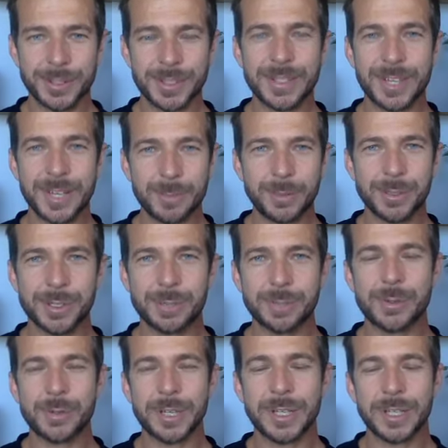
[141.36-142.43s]
discipleship
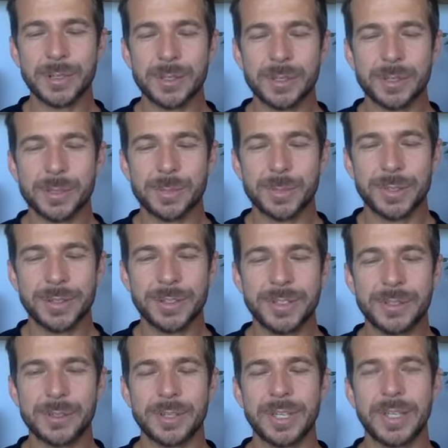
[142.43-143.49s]
training, church planting
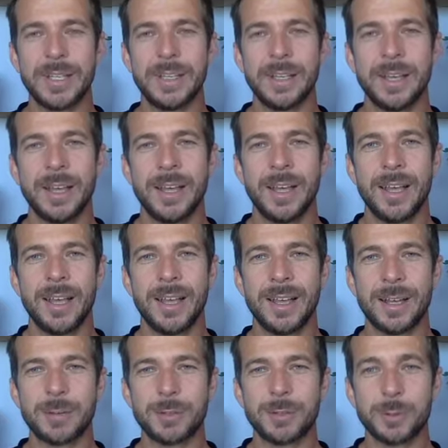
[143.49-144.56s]
training
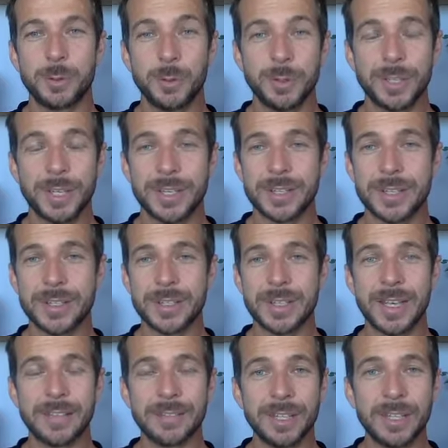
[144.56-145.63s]
with all nations,
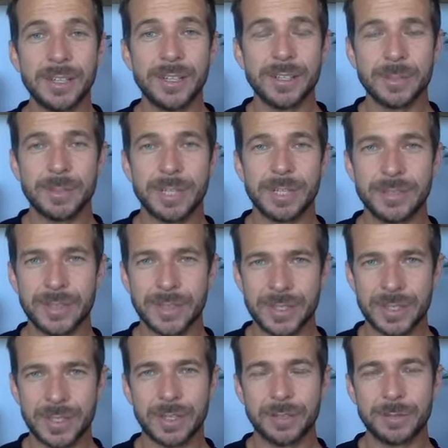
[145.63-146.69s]
and they learned about the
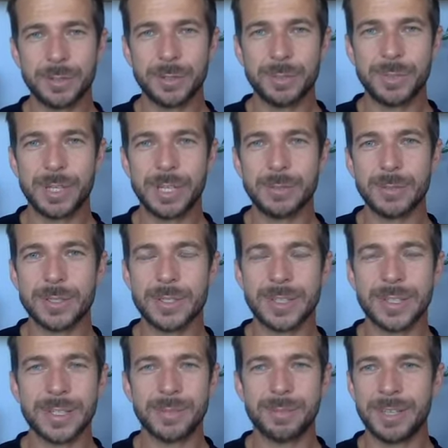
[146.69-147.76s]
Discovery Bible
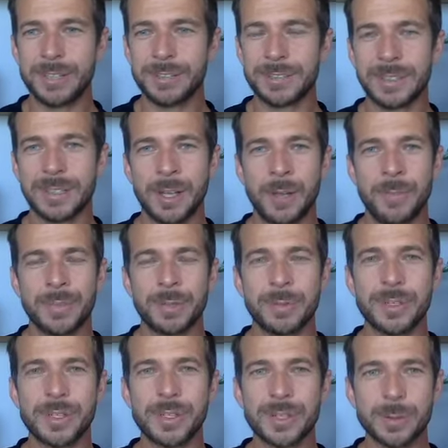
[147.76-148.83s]
Study method,
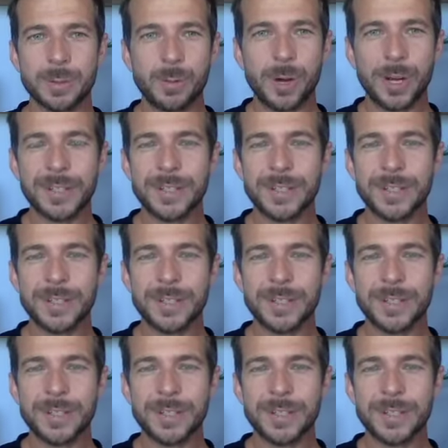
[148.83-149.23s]
which is quite